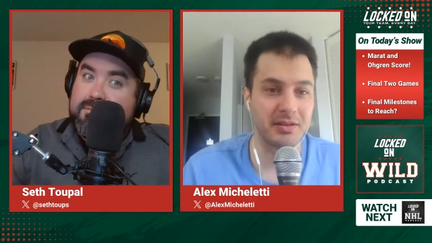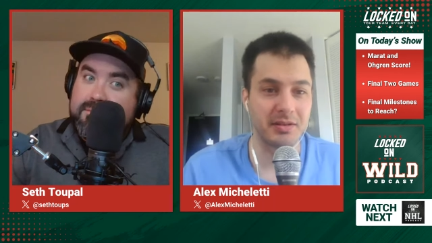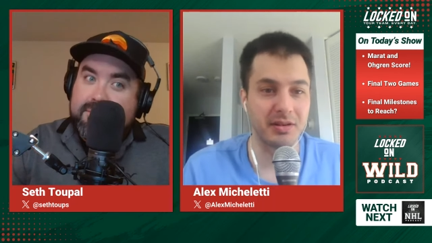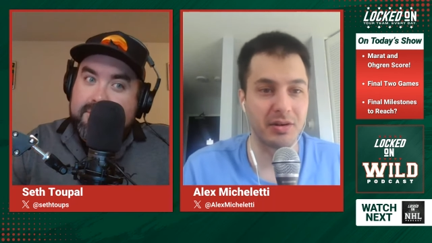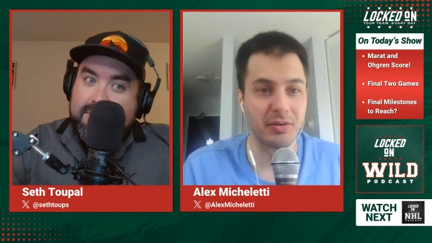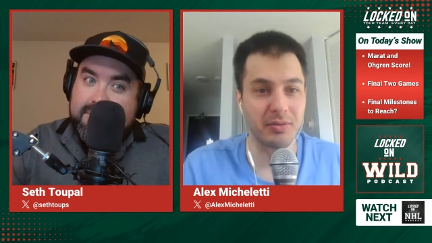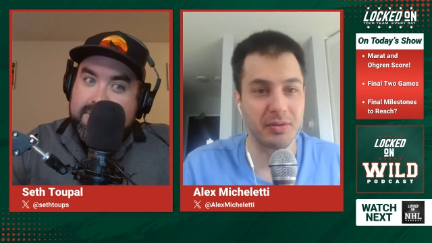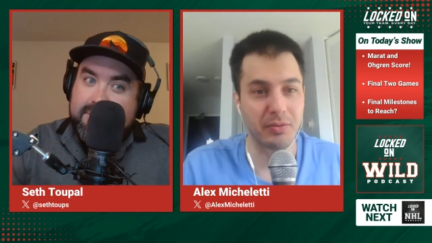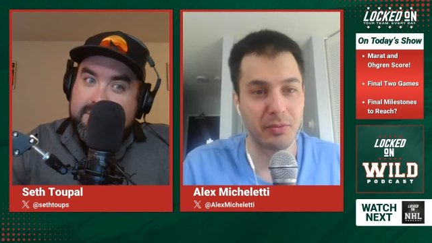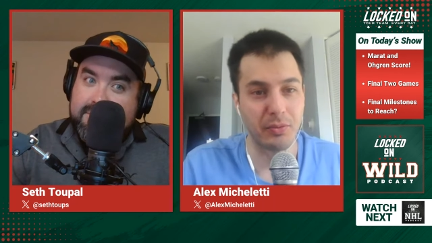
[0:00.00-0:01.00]
Speaker 1: you
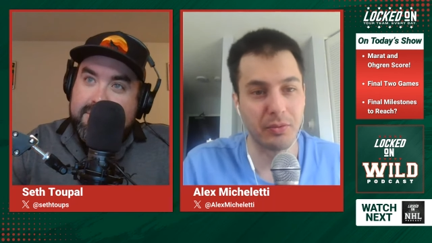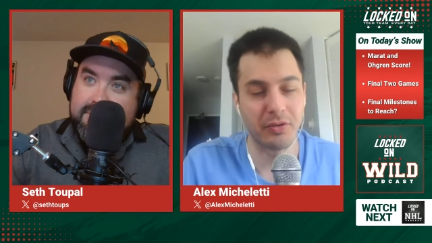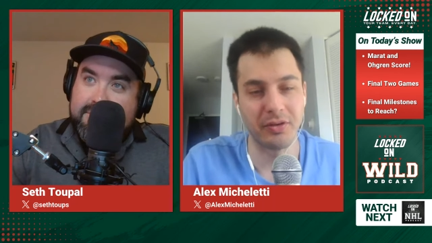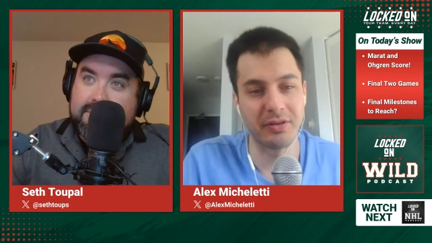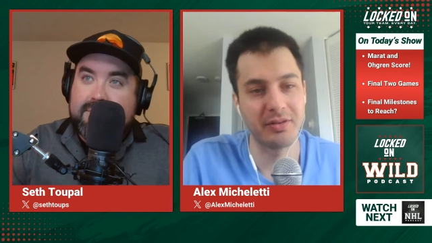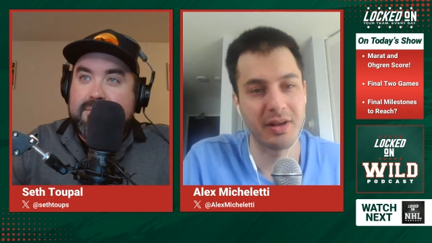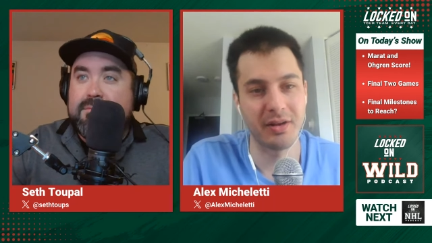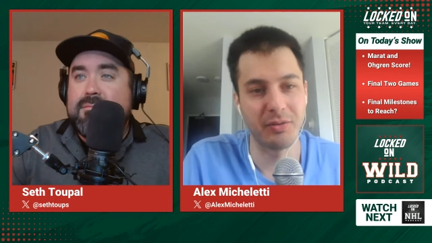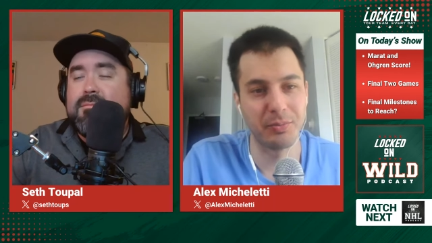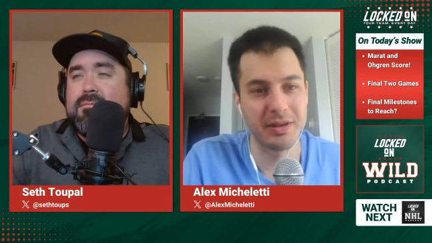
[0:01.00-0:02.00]
know, Ohgren
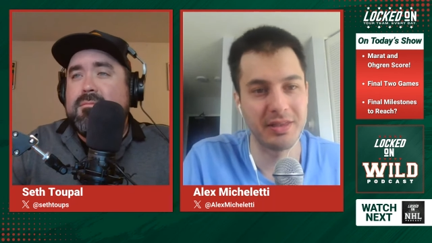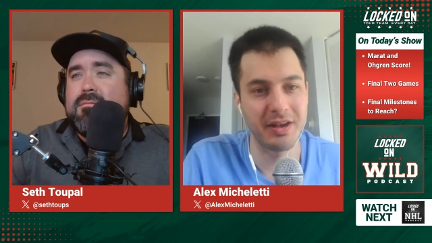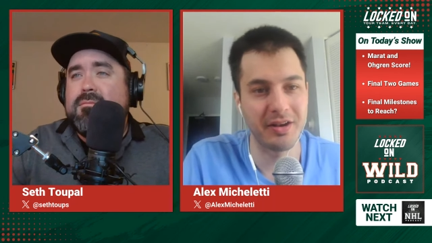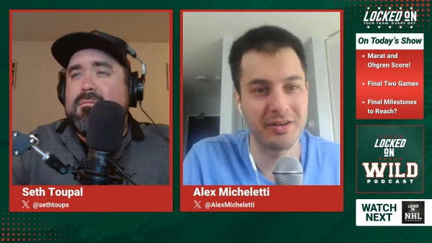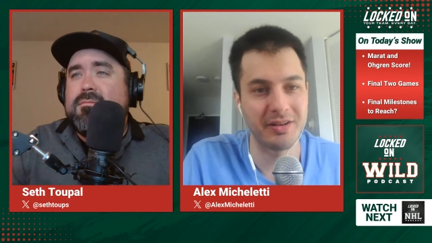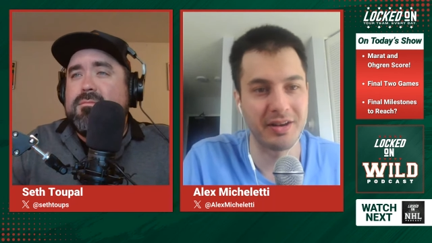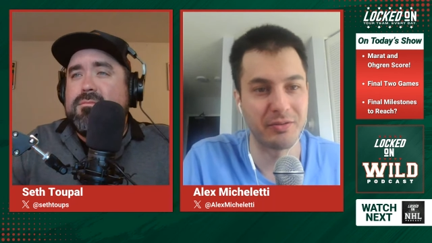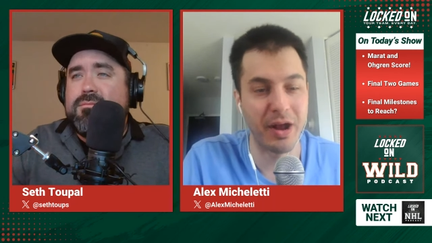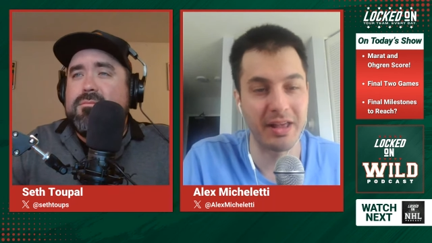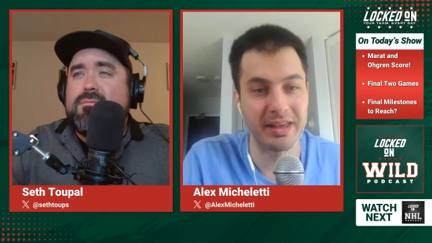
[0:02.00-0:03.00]
uh, will be there. Uh,
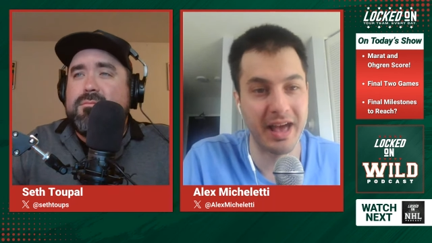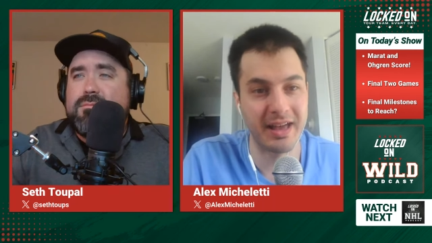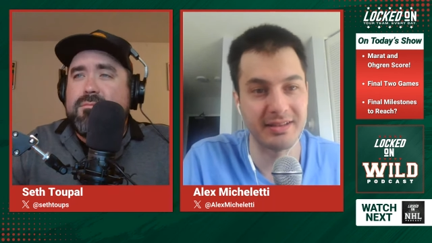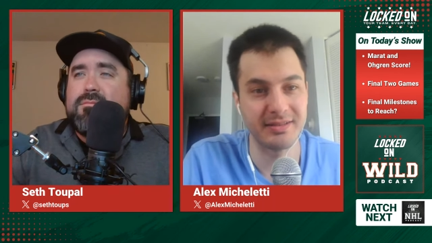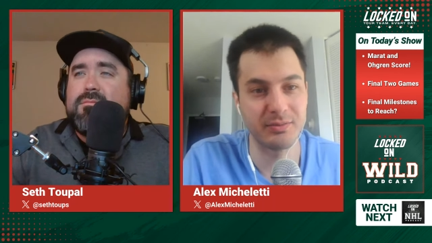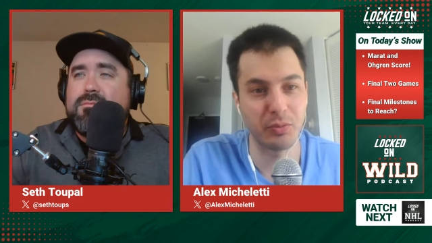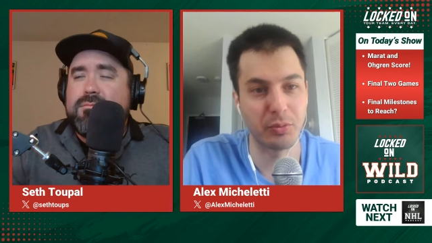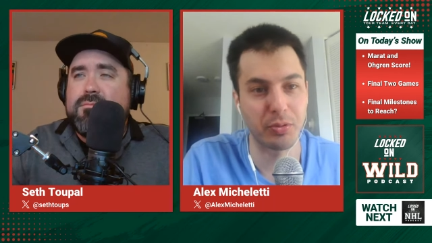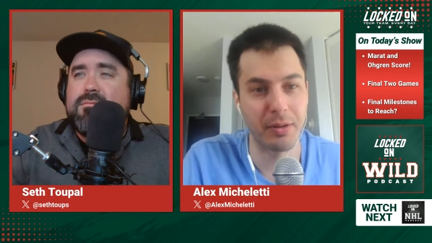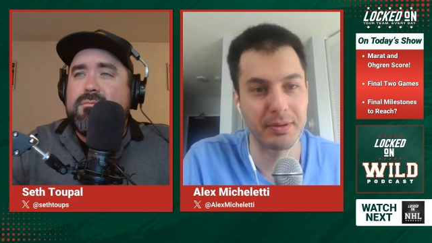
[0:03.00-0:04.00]
Riley Hyde will
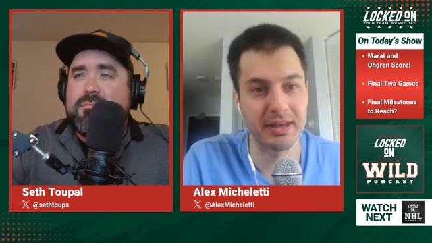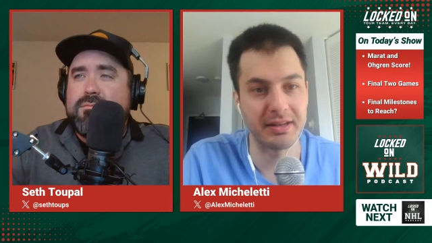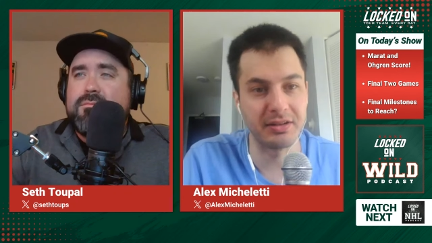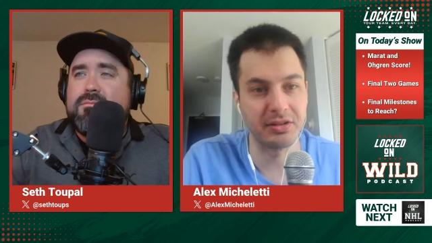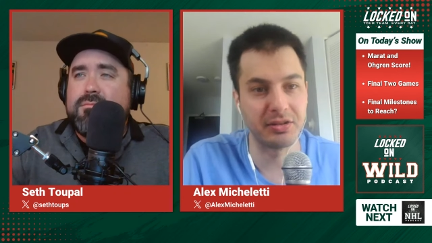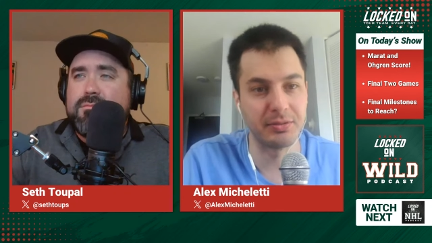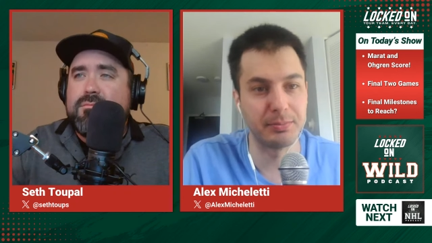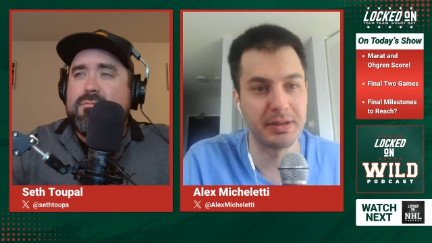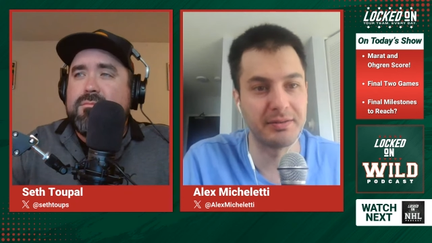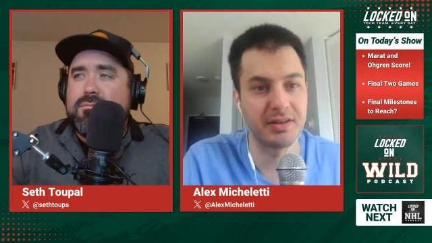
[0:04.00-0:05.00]
probably get a little
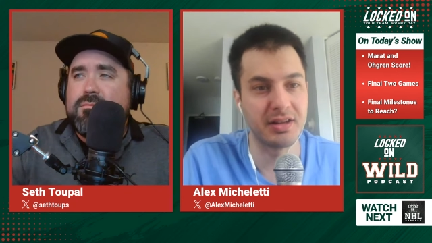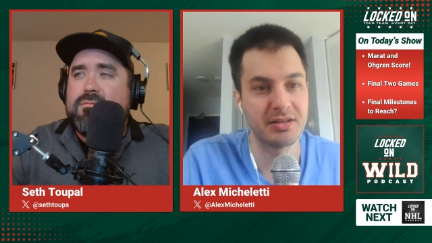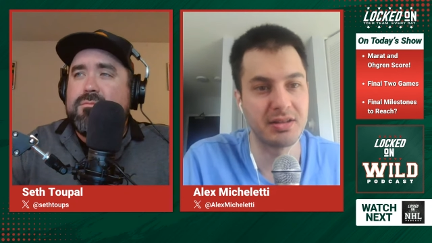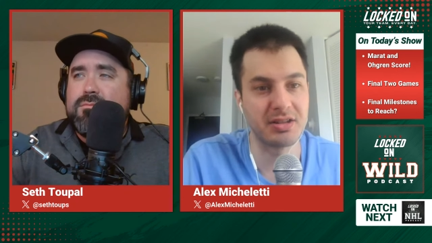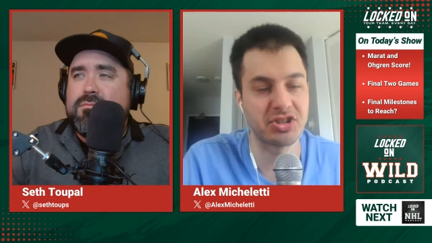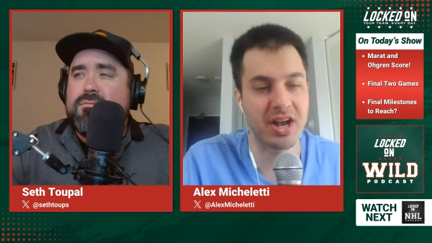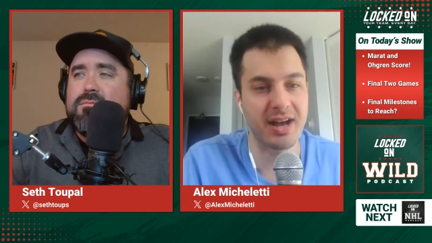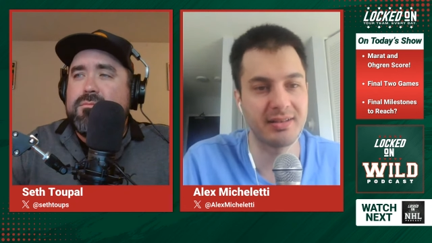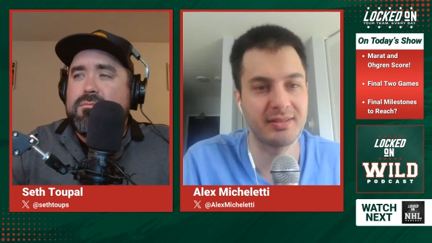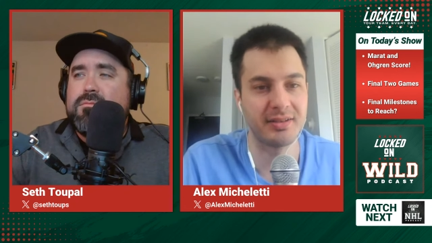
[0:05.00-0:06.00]
bit of a, a
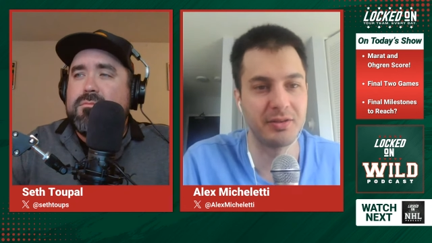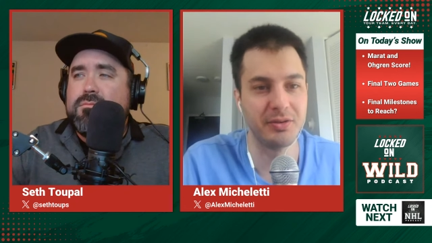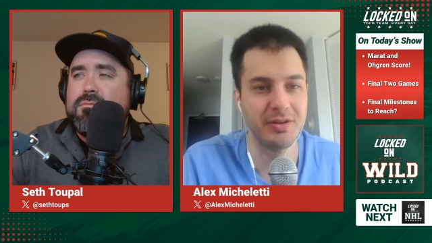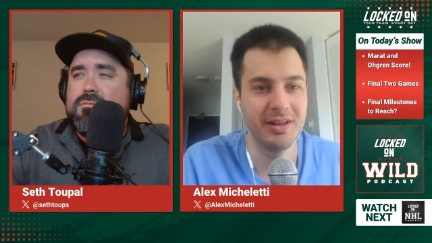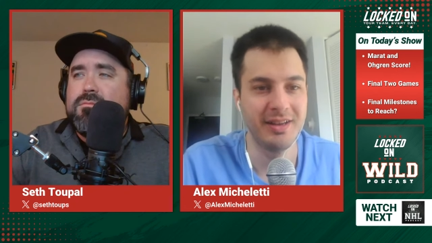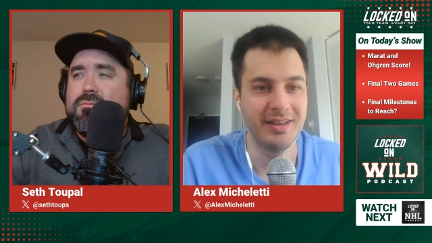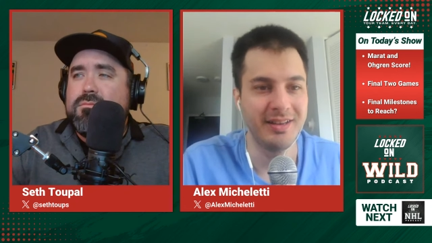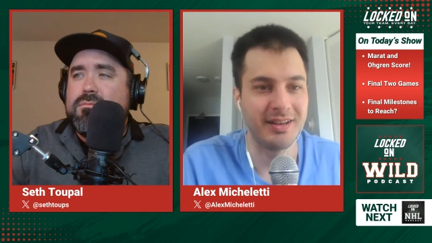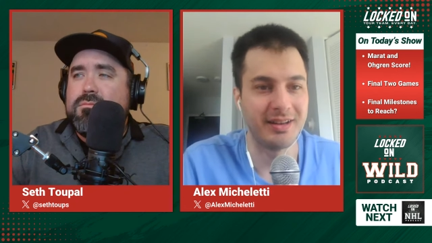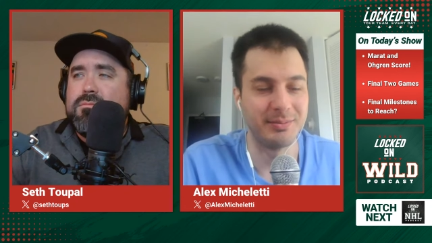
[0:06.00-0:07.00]
shot too.
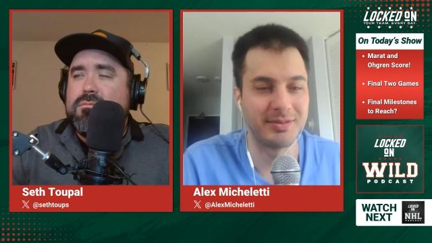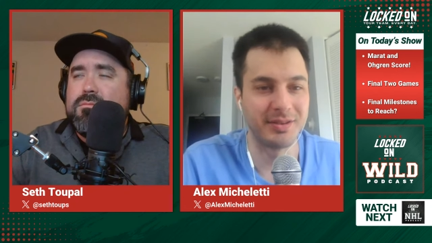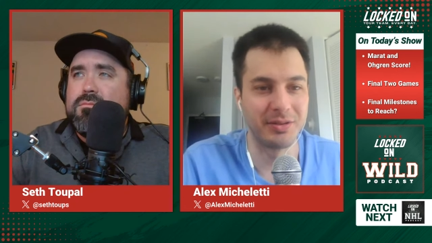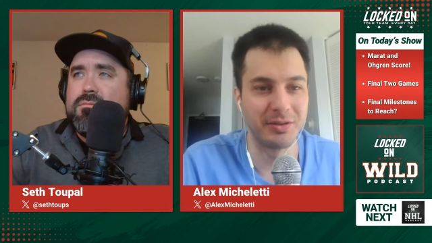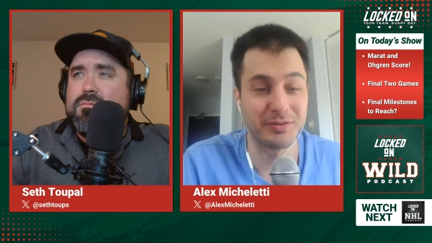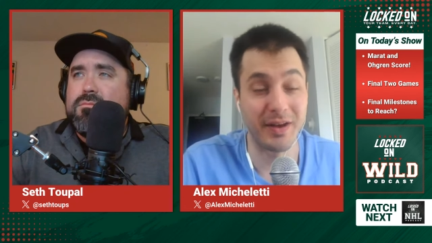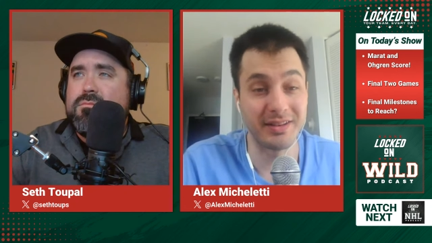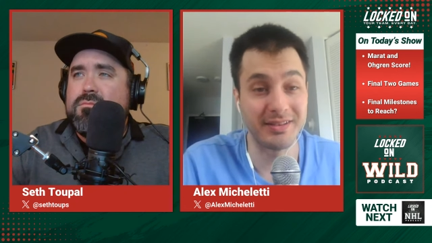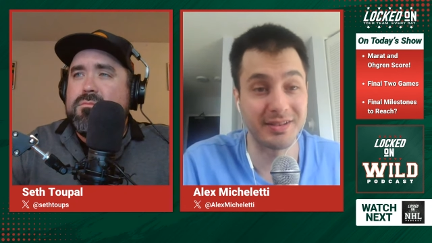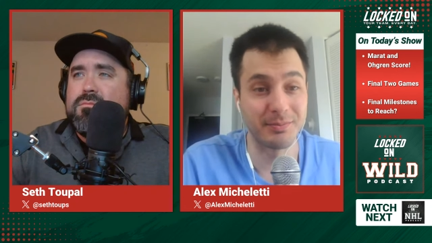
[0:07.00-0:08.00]
Um, so there's
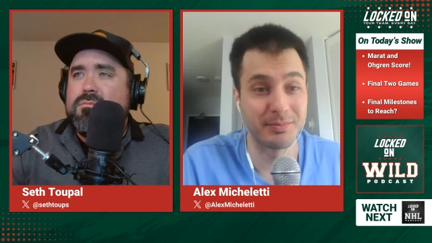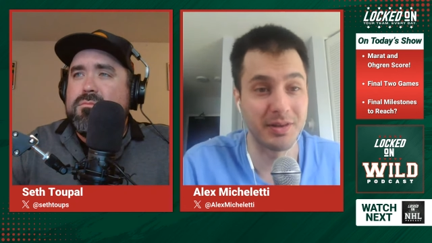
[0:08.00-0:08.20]
finally some, you